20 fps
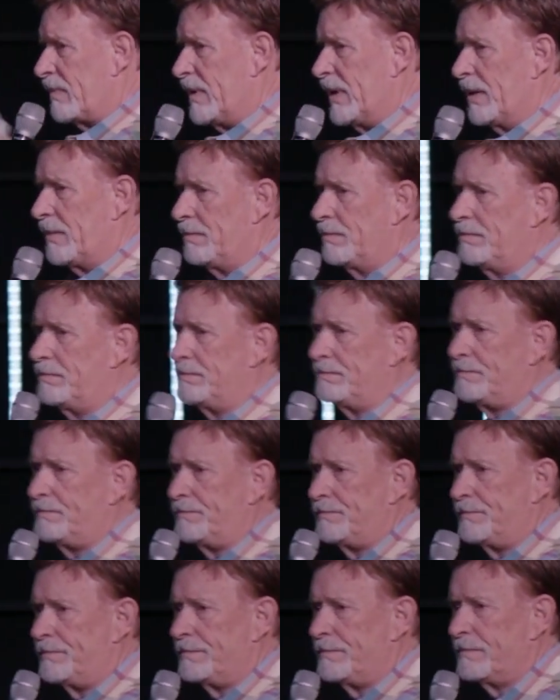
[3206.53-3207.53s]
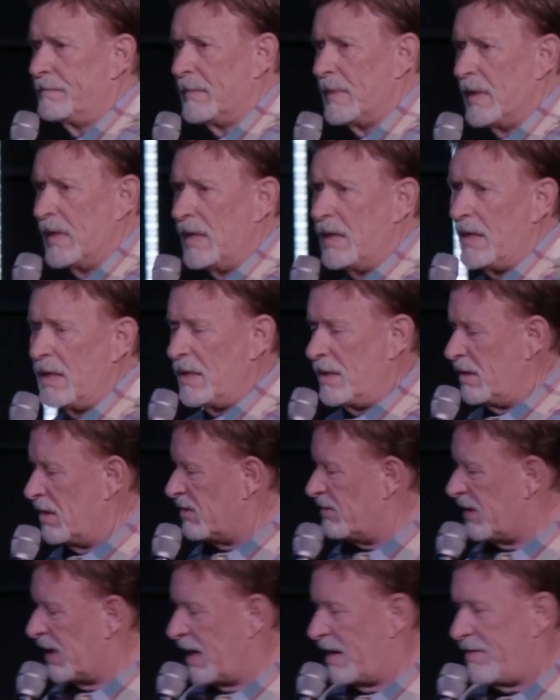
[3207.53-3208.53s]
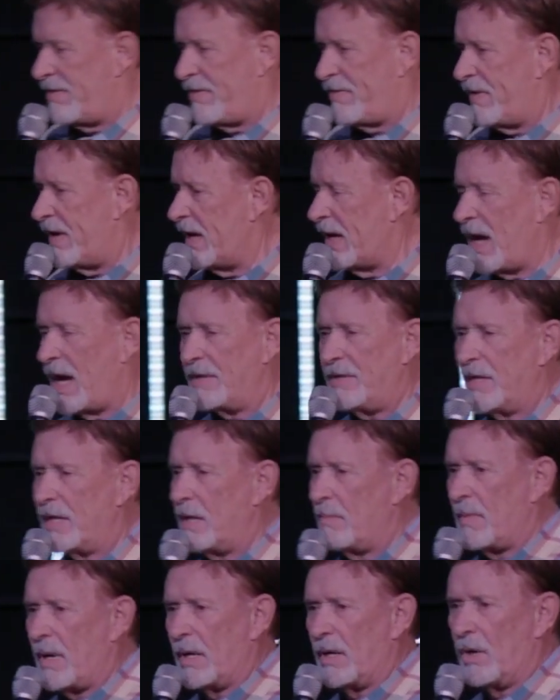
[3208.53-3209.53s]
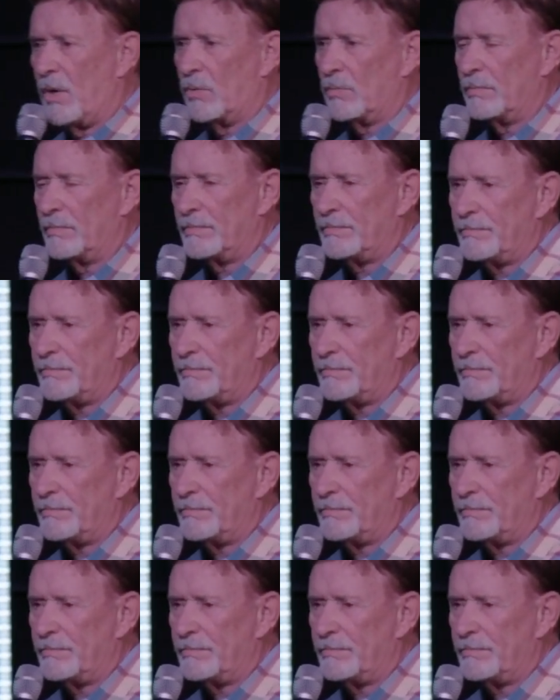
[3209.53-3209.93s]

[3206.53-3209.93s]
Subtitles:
him. There's not a thing I did on my own.